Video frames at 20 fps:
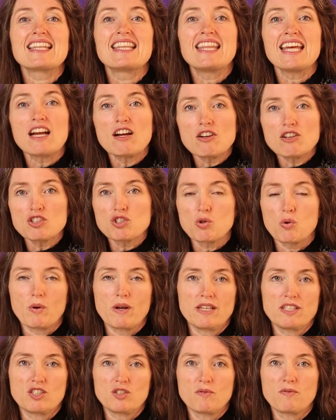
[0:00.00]
their
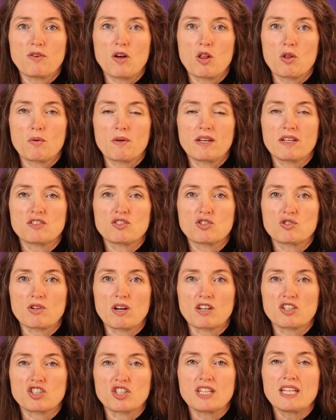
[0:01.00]
choice to follow an
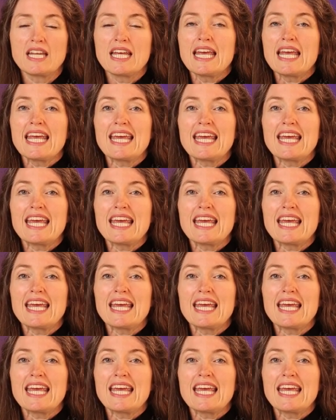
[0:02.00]
instruction.